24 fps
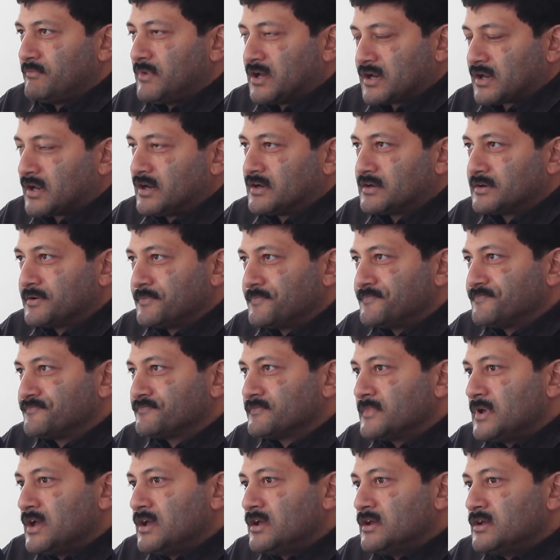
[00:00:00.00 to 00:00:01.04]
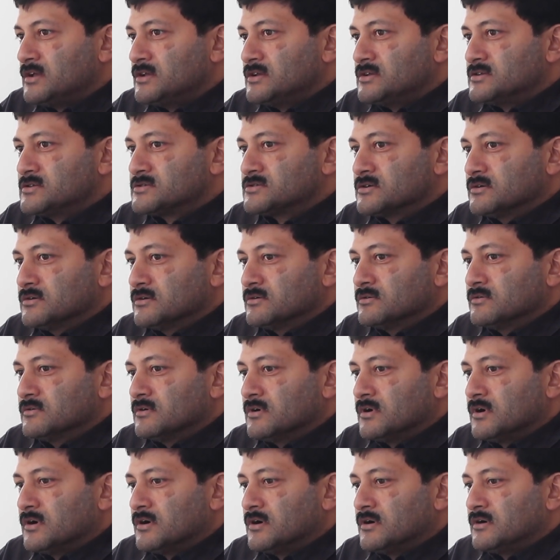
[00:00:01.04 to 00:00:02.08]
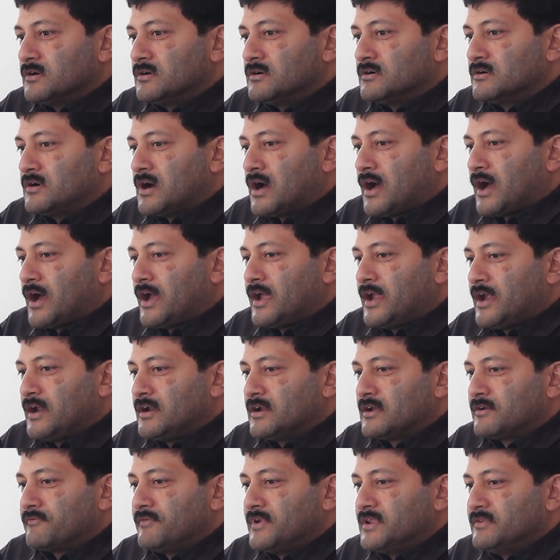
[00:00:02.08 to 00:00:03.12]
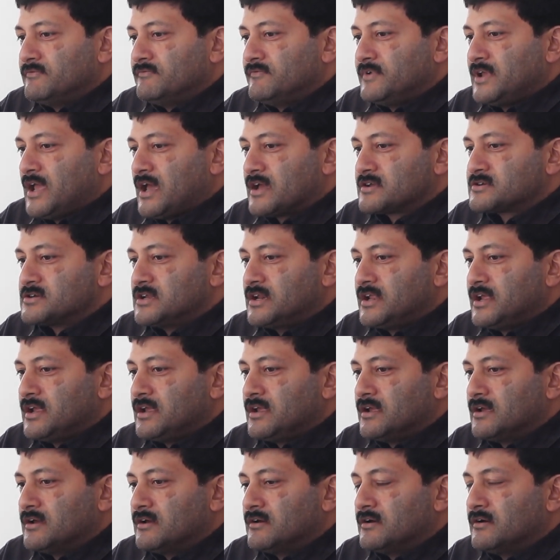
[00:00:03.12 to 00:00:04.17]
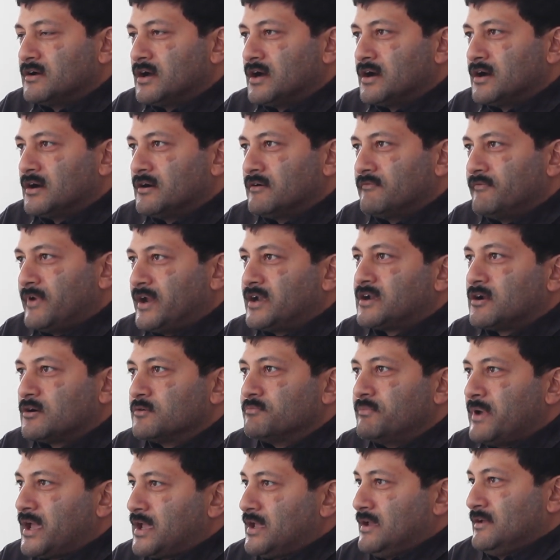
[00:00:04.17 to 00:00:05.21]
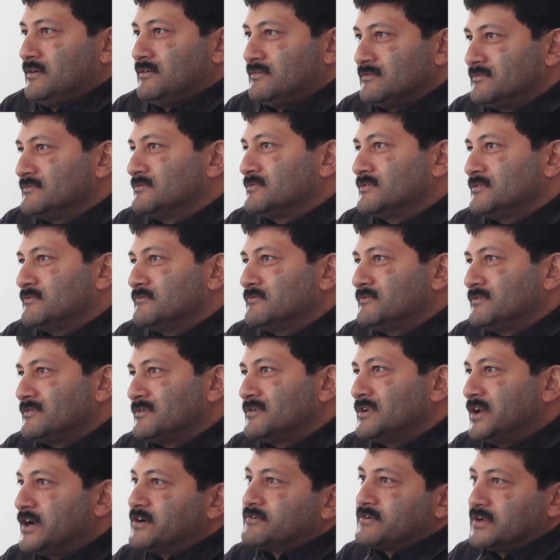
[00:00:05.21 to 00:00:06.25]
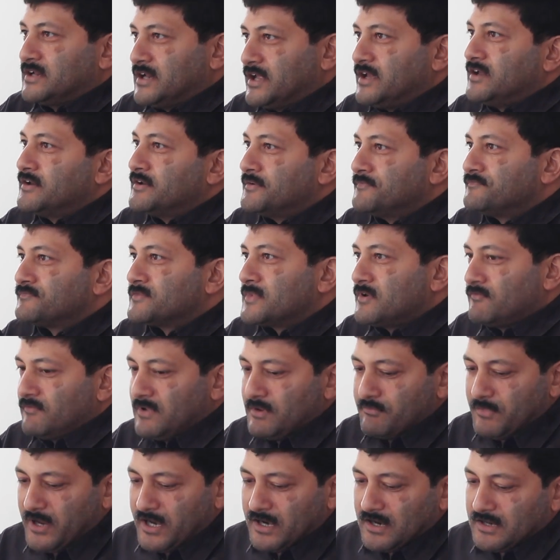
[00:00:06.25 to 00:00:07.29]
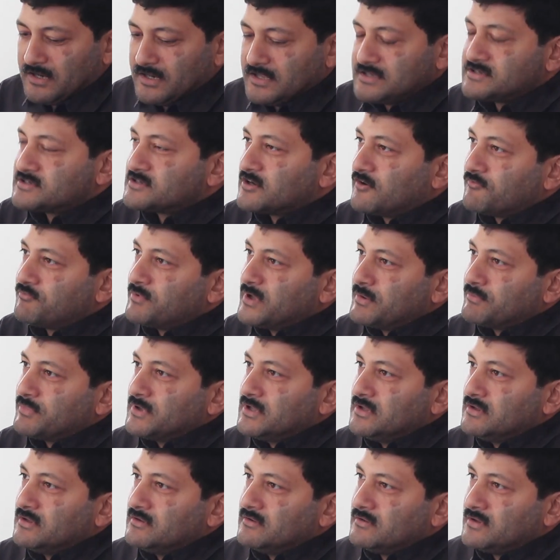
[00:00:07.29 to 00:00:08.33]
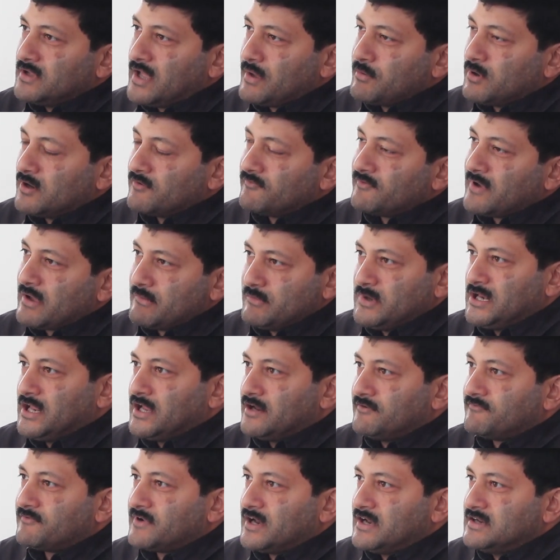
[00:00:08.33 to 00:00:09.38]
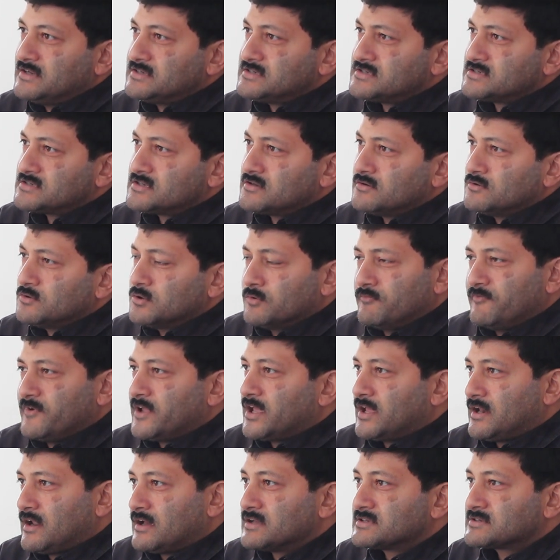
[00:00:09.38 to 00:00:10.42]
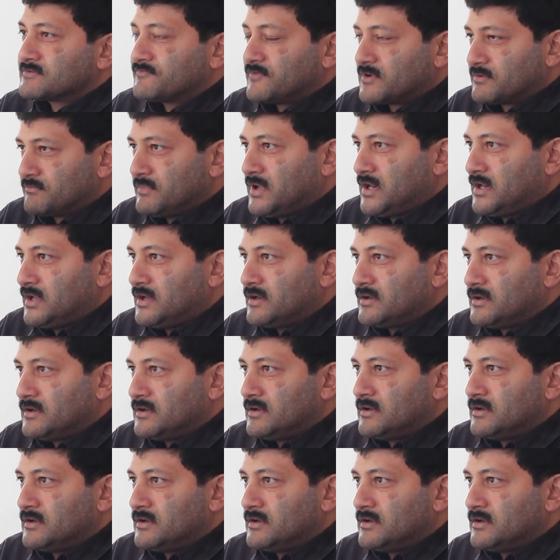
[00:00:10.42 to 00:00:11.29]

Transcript: market. So... I and Arvind, we actually went out begging, literally. We made a list of people among family and friends whom we can ask for money,